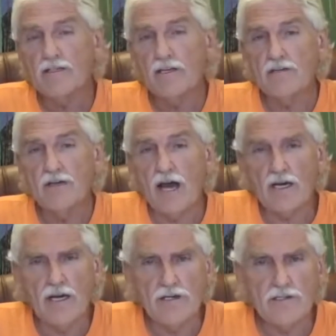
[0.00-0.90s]
To
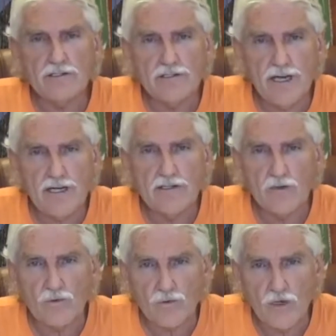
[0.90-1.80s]
not understand
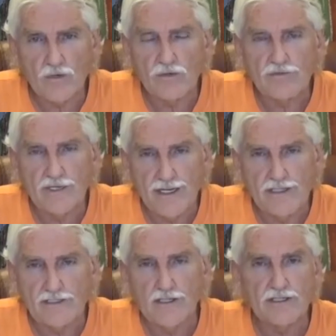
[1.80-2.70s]
the role of
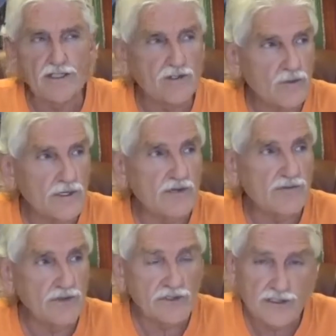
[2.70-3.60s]
nature in the
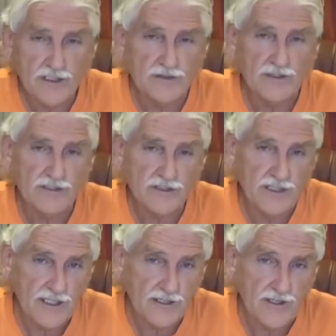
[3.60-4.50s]
21st century is
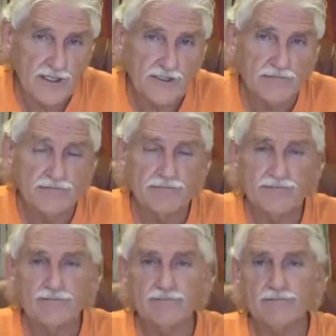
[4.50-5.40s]
scary,
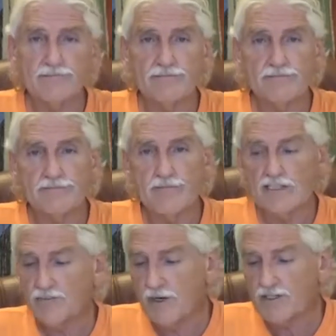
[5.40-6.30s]

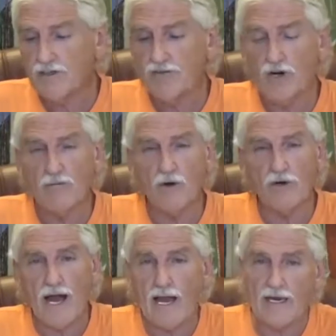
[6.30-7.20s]
especially for a
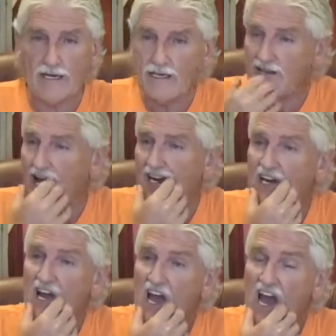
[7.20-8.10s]
modality
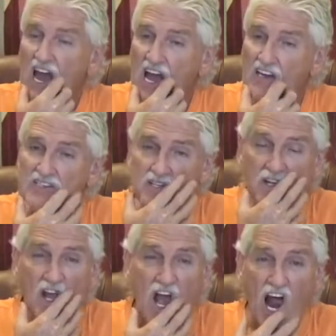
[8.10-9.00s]
that has
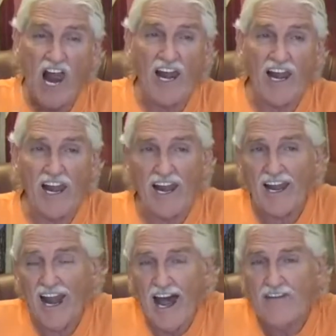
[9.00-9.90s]
the
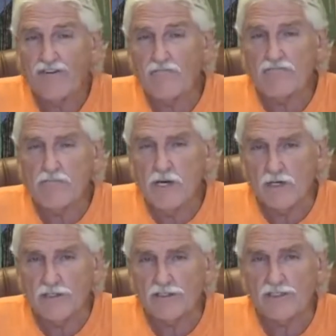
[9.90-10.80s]
life of
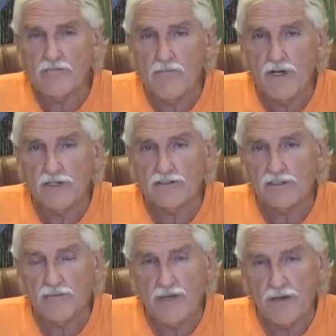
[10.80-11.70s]
millions and
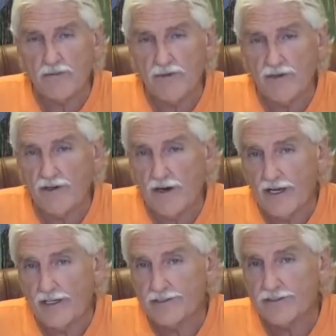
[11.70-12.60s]
millions of people in their
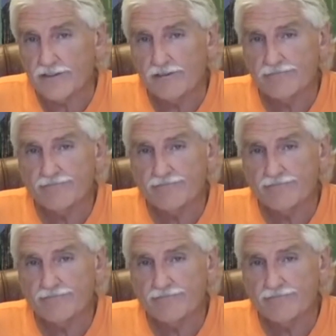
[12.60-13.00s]
hands,